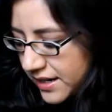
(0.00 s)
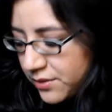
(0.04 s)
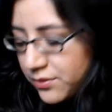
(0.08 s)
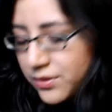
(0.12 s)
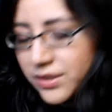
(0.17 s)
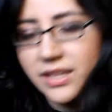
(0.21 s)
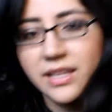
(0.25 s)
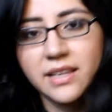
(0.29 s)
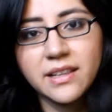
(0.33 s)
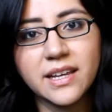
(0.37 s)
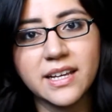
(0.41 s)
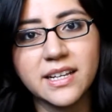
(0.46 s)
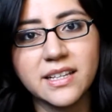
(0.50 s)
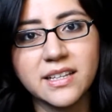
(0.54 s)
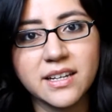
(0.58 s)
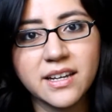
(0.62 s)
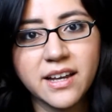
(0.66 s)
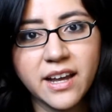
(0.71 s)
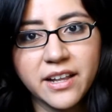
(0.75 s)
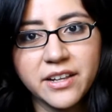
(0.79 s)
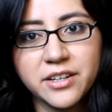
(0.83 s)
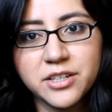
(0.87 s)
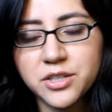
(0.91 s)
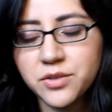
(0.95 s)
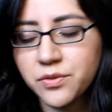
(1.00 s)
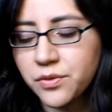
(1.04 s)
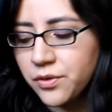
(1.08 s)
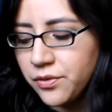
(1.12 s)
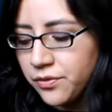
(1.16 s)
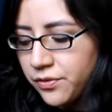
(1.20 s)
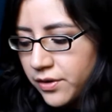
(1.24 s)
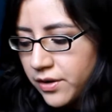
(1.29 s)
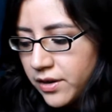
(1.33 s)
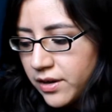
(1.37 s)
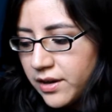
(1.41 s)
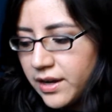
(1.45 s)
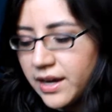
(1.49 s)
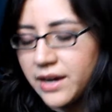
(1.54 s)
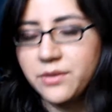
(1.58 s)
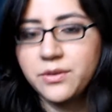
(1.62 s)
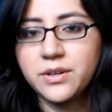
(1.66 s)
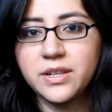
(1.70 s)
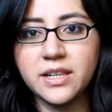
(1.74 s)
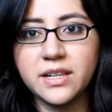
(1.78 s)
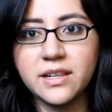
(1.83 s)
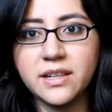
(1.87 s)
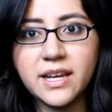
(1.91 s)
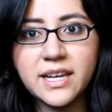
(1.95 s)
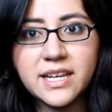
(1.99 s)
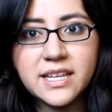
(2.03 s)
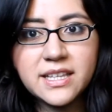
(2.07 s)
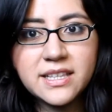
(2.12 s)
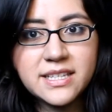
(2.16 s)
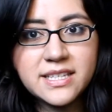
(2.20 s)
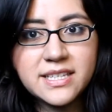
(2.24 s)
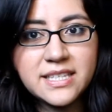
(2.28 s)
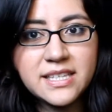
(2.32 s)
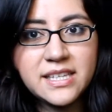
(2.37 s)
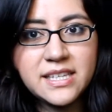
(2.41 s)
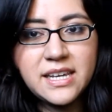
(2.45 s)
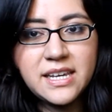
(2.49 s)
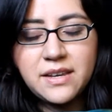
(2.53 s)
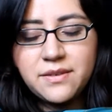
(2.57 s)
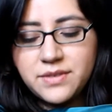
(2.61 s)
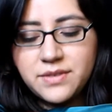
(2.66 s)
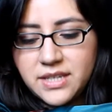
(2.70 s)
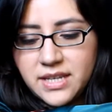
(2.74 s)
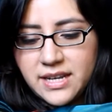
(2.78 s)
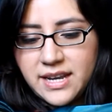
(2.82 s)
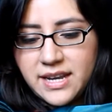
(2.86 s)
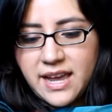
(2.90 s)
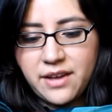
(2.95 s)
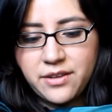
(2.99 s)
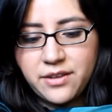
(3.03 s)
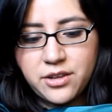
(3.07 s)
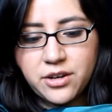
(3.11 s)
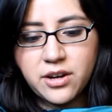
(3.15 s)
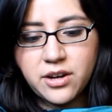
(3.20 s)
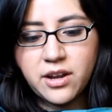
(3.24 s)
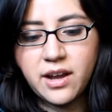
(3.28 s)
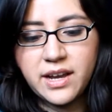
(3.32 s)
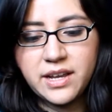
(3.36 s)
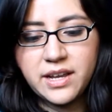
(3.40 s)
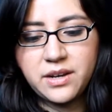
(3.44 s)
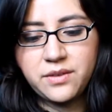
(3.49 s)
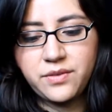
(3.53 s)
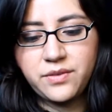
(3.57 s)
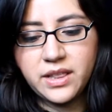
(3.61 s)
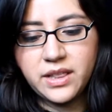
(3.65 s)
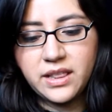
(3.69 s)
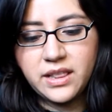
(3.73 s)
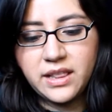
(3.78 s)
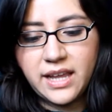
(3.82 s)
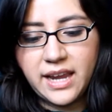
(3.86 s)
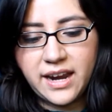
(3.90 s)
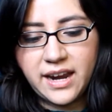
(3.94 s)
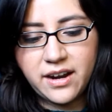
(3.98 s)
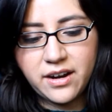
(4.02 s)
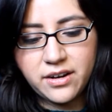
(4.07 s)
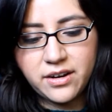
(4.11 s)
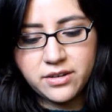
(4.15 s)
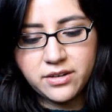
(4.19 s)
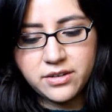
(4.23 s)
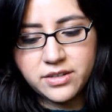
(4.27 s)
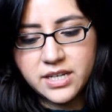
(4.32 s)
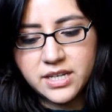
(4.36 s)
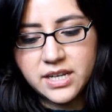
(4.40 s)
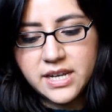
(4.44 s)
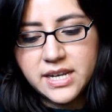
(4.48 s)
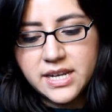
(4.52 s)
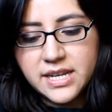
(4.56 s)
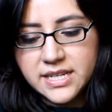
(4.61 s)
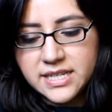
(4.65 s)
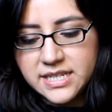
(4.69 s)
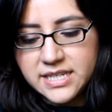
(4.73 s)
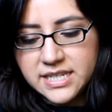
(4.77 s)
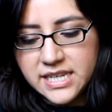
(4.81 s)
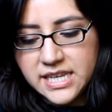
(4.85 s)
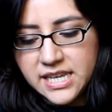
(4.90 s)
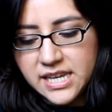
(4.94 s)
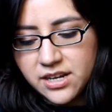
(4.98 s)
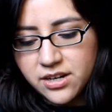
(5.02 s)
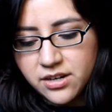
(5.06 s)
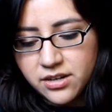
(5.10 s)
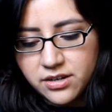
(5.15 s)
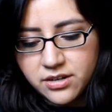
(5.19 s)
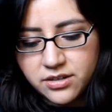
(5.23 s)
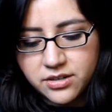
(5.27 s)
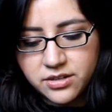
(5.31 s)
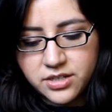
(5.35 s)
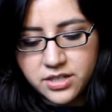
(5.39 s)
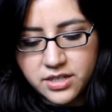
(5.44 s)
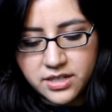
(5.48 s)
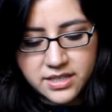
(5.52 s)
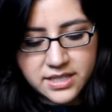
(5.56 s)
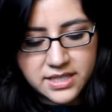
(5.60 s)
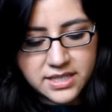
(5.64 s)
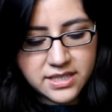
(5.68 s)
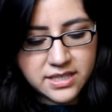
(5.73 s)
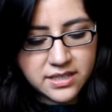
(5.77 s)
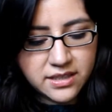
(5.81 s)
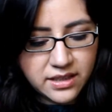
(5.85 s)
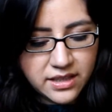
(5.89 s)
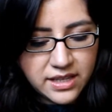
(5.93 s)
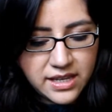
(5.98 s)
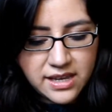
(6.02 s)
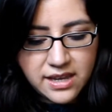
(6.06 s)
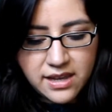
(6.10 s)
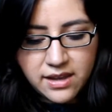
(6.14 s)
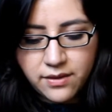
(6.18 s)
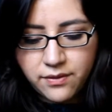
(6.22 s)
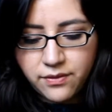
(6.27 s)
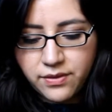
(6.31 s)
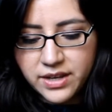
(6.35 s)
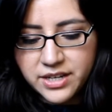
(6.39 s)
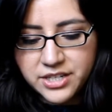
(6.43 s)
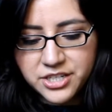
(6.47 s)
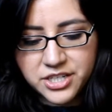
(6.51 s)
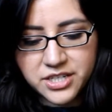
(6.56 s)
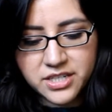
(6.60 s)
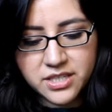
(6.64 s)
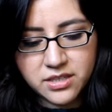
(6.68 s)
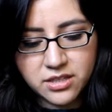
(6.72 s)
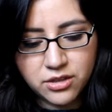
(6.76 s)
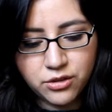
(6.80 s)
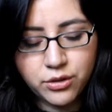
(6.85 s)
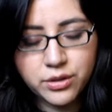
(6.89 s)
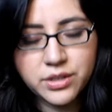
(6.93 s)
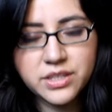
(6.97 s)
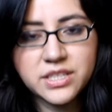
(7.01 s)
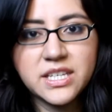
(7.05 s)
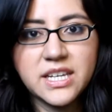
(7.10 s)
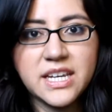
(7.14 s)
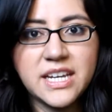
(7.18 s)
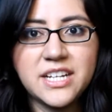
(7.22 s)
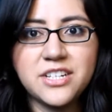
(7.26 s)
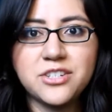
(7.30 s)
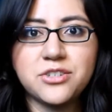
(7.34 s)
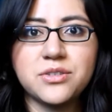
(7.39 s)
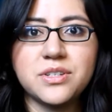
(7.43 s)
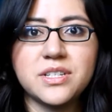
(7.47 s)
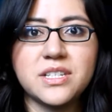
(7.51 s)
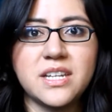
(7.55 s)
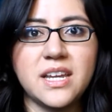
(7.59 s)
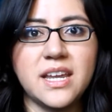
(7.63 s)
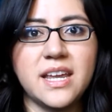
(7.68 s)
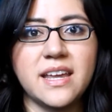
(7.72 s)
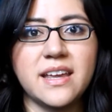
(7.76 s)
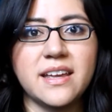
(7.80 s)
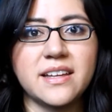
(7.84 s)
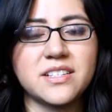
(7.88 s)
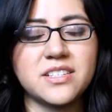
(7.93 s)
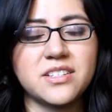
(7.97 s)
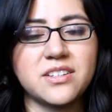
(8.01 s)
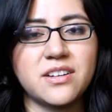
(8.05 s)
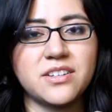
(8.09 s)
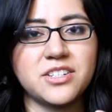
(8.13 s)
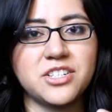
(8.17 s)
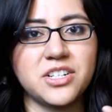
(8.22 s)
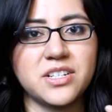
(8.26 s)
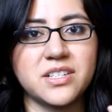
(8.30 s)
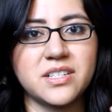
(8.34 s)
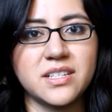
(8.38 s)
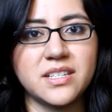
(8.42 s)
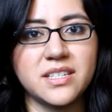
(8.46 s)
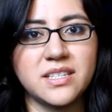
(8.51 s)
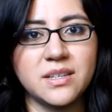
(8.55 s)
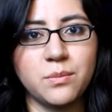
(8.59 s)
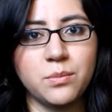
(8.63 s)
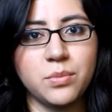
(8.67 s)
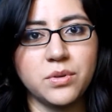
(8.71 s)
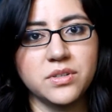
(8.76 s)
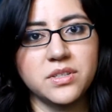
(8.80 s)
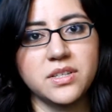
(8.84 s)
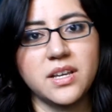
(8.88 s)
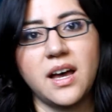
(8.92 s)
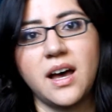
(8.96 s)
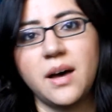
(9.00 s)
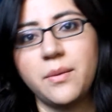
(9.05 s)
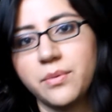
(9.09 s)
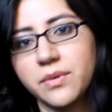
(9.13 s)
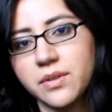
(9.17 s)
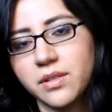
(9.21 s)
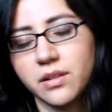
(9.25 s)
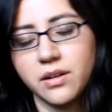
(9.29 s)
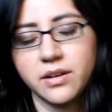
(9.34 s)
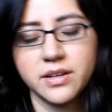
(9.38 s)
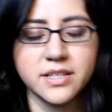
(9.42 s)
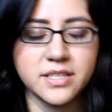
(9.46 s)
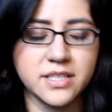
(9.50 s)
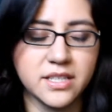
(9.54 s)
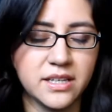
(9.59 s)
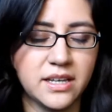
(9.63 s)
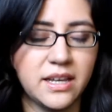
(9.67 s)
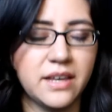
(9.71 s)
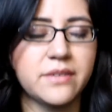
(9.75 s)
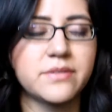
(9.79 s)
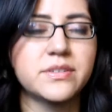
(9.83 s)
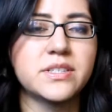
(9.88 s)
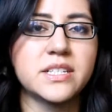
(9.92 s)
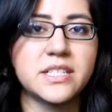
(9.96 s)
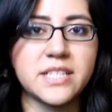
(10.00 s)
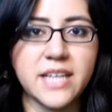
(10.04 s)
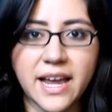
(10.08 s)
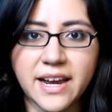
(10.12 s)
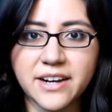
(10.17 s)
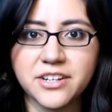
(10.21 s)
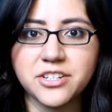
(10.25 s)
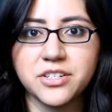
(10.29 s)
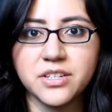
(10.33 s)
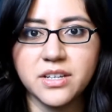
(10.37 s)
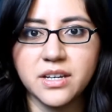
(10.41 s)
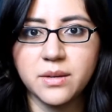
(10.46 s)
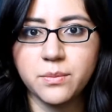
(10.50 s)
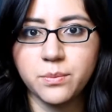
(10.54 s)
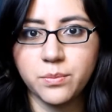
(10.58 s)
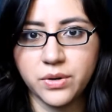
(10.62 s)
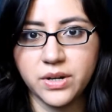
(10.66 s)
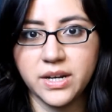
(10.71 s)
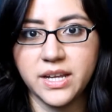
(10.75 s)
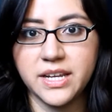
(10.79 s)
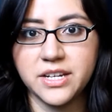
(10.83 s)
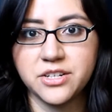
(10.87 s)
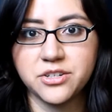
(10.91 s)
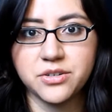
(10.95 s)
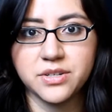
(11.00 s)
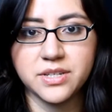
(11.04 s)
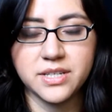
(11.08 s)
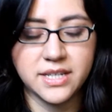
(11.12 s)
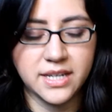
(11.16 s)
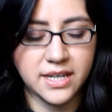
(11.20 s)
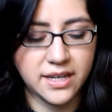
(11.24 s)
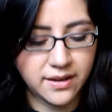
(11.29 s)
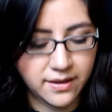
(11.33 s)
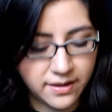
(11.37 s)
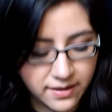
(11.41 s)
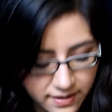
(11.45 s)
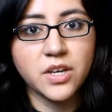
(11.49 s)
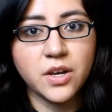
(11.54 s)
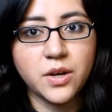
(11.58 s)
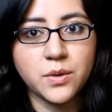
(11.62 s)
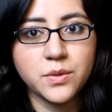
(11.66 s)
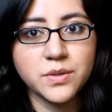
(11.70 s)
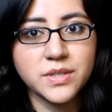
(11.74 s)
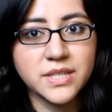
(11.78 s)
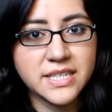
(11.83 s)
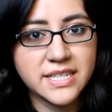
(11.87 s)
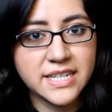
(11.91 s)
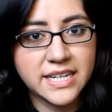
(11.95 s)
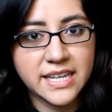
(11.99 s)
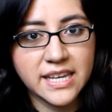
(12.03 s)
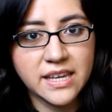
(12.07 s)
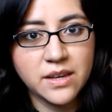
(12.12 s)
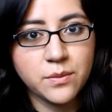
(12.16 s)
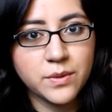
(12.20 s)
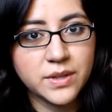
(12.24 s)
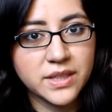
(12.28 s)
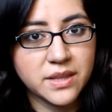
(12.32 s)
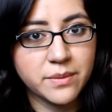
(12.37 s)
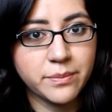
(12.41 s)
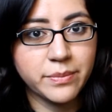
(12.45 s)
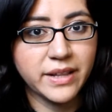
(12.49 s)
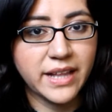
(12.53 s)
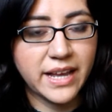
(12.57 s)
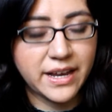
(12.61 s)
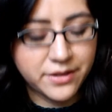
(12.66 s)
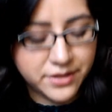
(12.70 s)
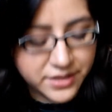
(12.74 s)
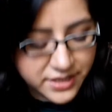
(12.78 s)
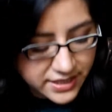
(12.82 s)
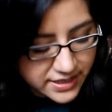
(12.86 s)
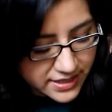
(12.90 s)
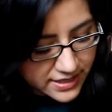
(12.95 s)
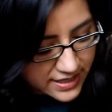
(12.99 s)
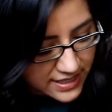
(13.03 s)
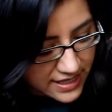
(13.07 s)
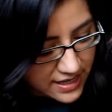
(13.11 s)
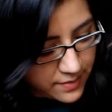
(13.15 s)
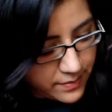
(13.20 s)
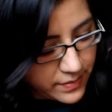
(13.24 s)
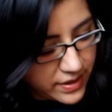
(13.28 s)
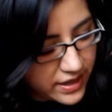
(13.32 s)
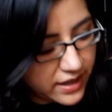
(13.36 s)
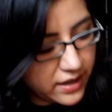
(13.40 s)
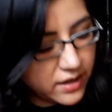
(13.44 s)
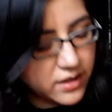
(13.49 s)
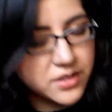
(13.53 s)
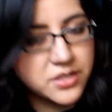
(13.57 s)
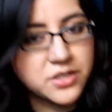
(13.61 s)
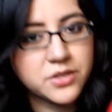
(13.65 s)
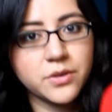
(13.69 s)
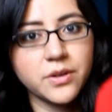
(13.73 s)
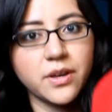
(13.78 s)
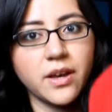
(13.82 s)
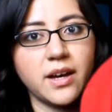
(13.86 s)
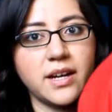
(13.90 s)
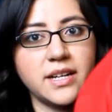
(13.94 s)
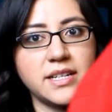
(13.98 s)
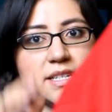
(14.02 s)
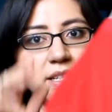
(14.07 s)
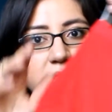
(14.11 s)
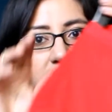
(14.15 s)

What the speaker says: I really like the colors for fall. I really like the sleeves and how they're kind of a layered, tiered sleeve. It just looks interesting. It's not just a simple top with long sleeves. It's actually pretty interesting. So sticking with the blouses theme, I also got